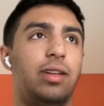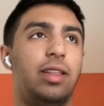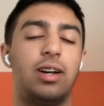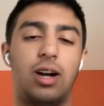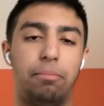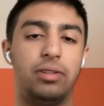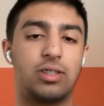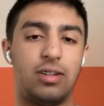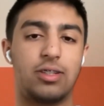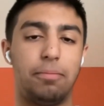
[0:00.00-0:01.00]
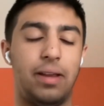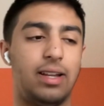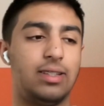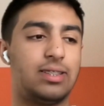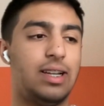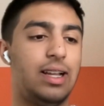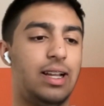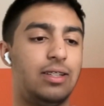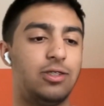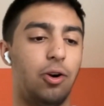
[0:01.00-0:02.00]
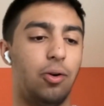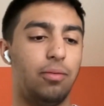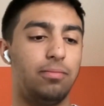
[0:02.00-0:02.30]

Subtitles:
really accomplished concert pianist. So